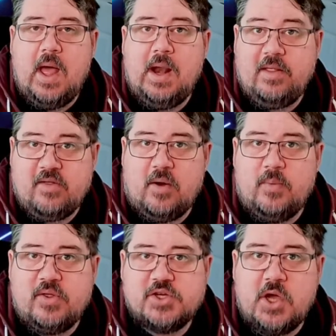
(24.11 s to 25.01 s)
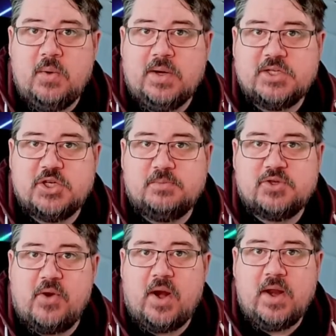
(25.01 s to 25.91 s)
Let's get on with the show. Let's
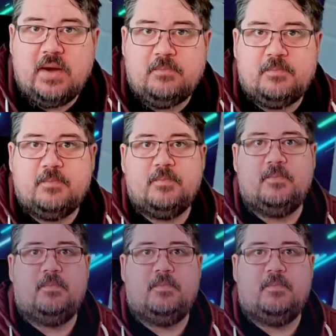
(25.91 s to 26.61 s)
jump straight on in.